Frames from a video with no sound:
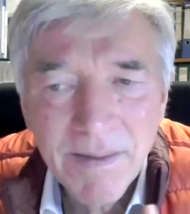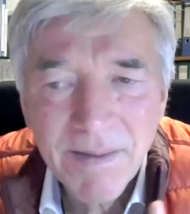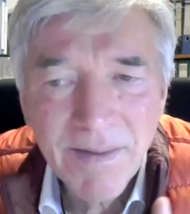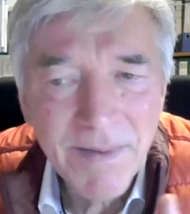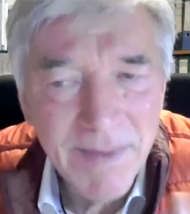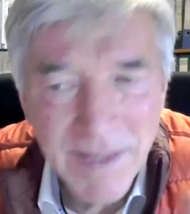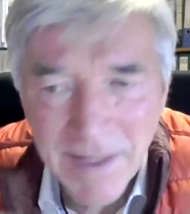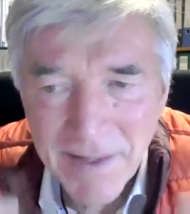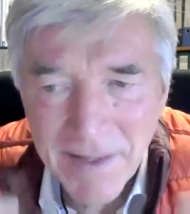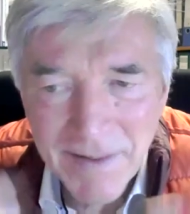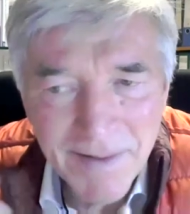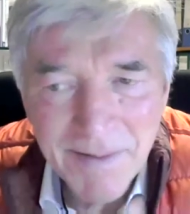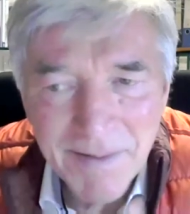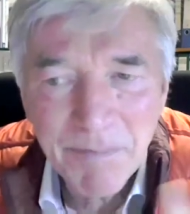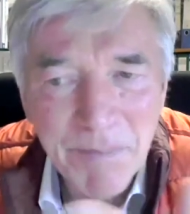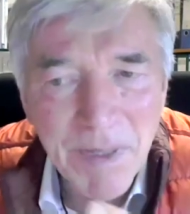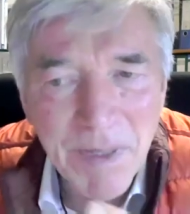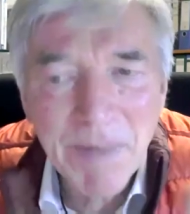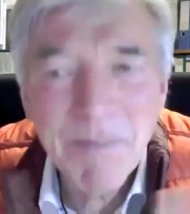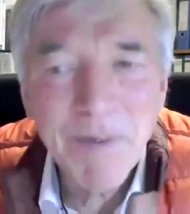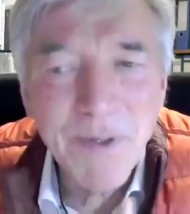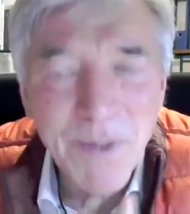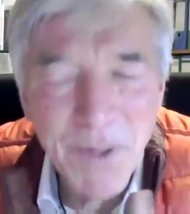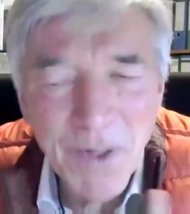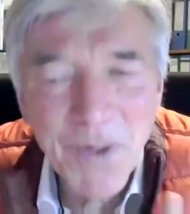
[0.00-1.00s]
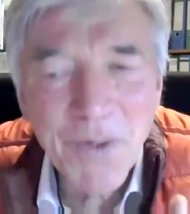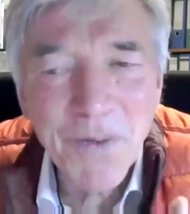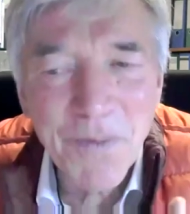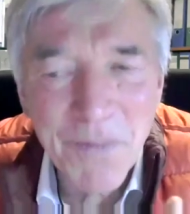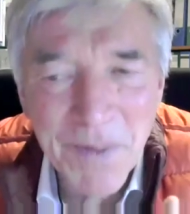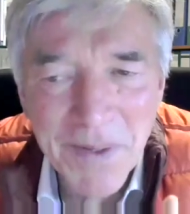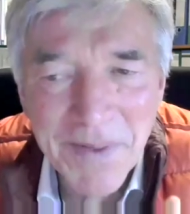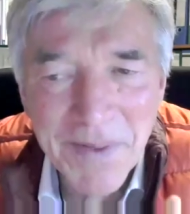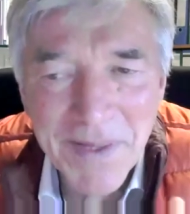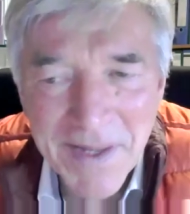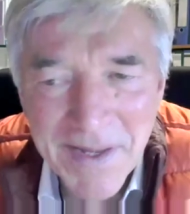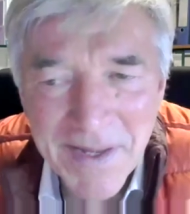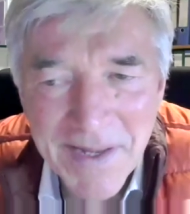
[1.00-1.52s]
the people know
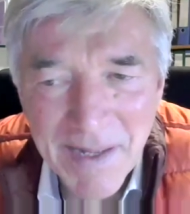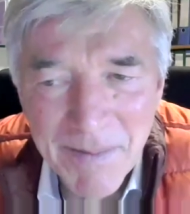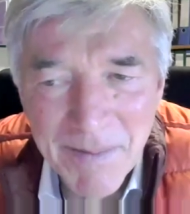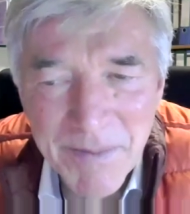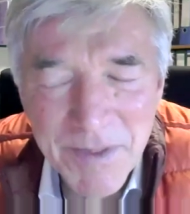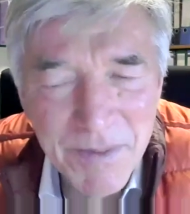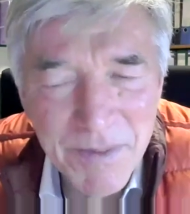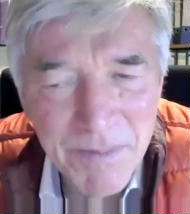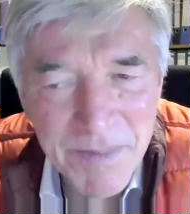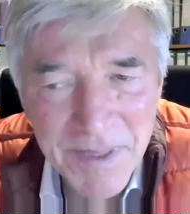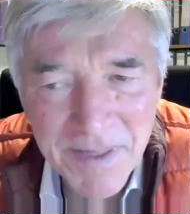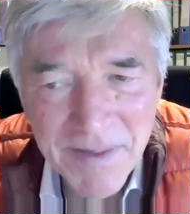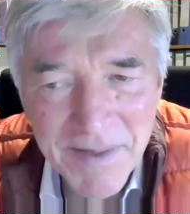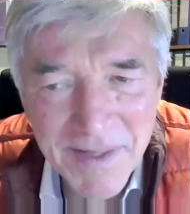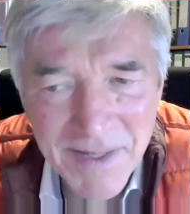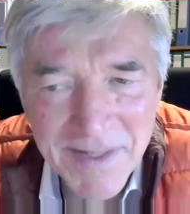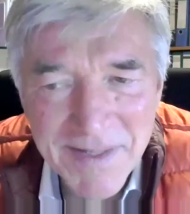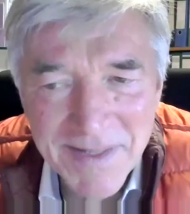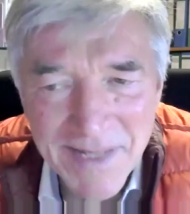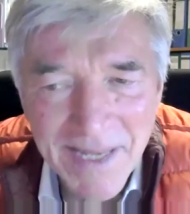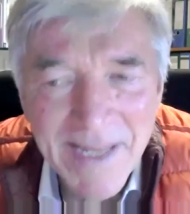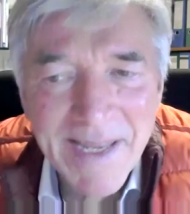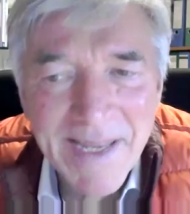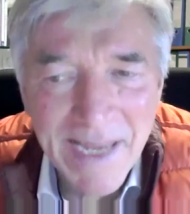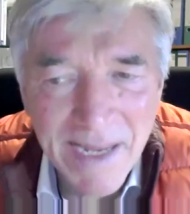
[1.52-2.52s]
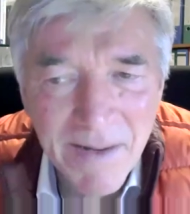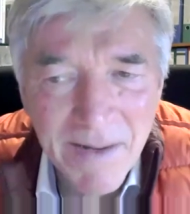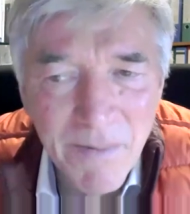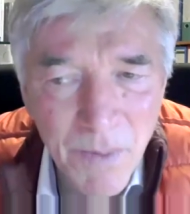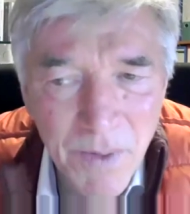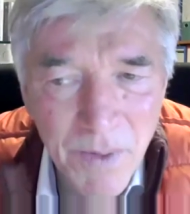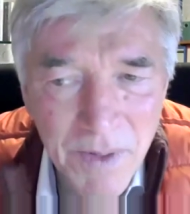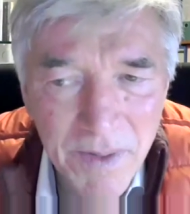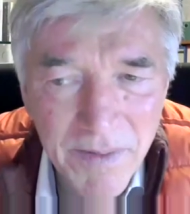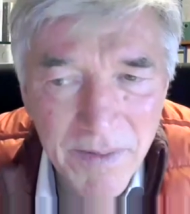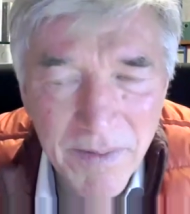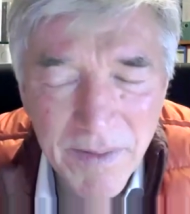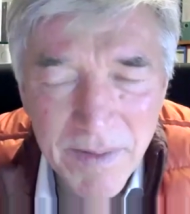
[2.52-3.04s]
when they come to me that they can
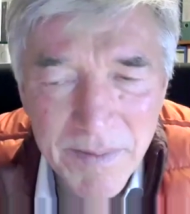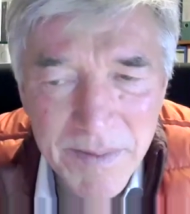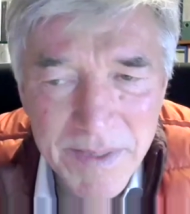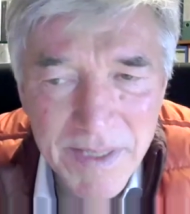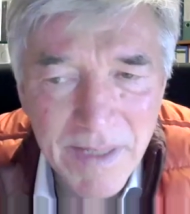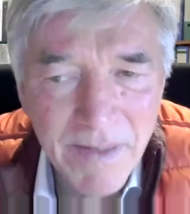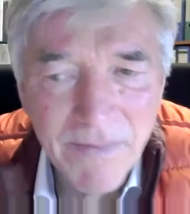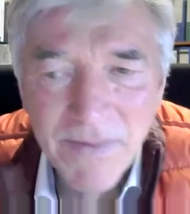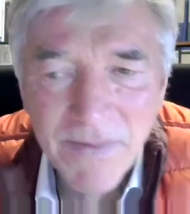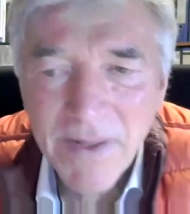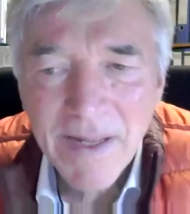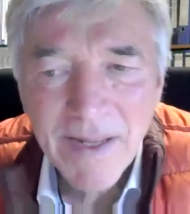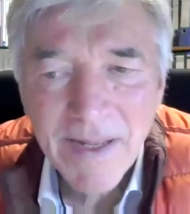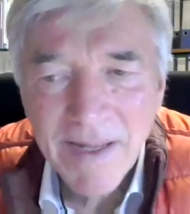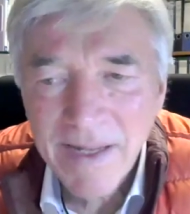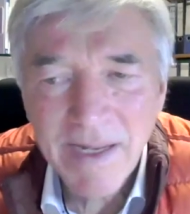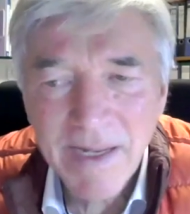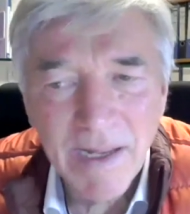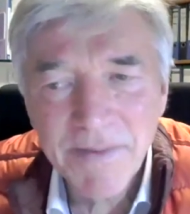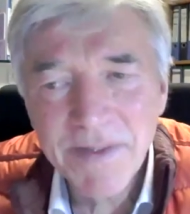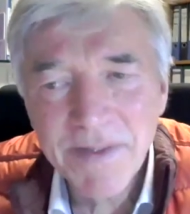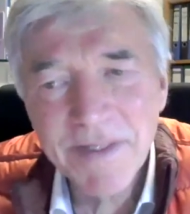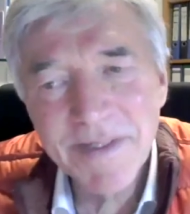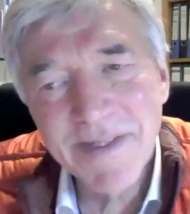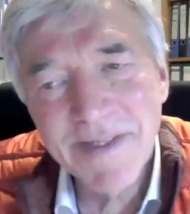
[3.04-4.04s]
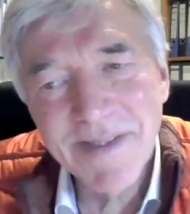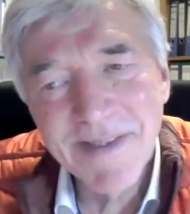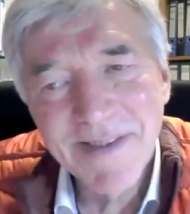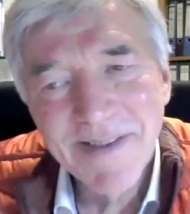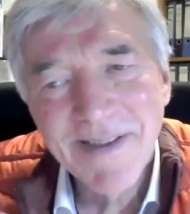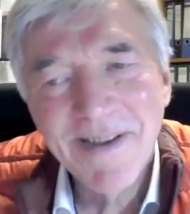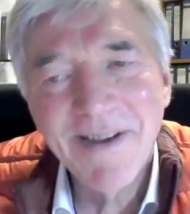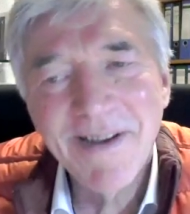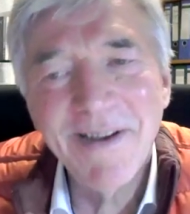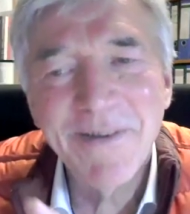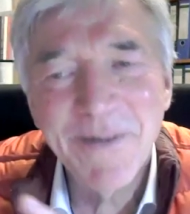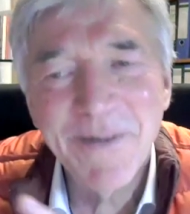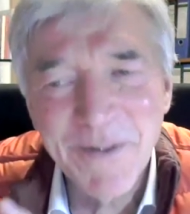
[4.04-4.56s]
work on themselves, and others
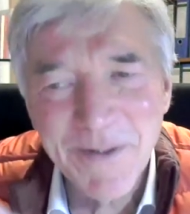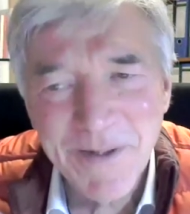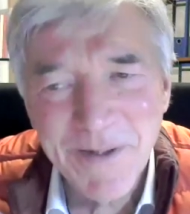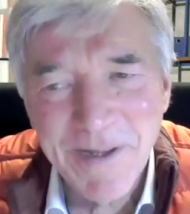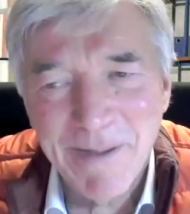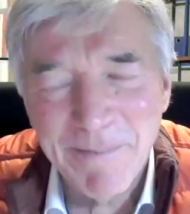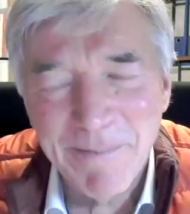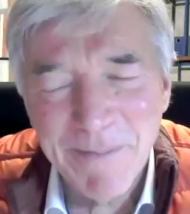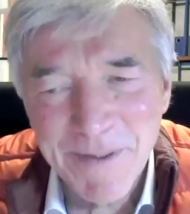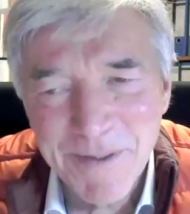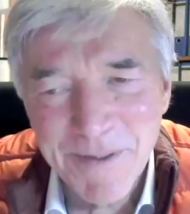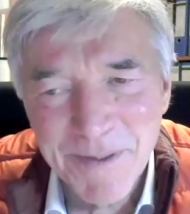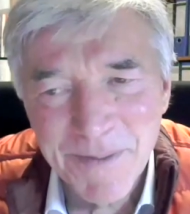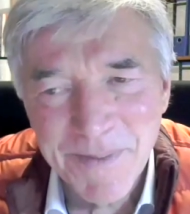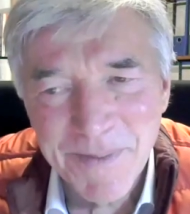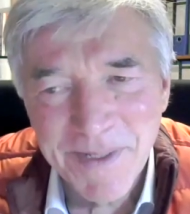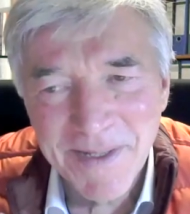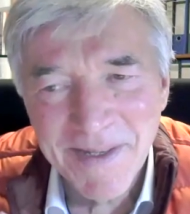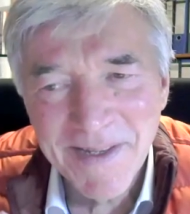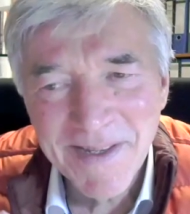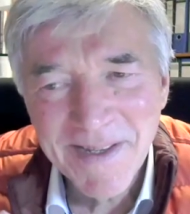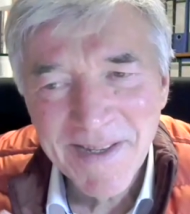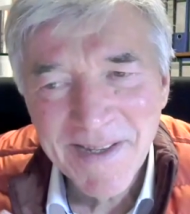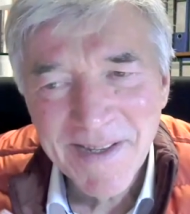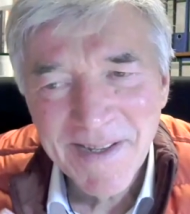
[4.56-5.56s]
are not coming to me.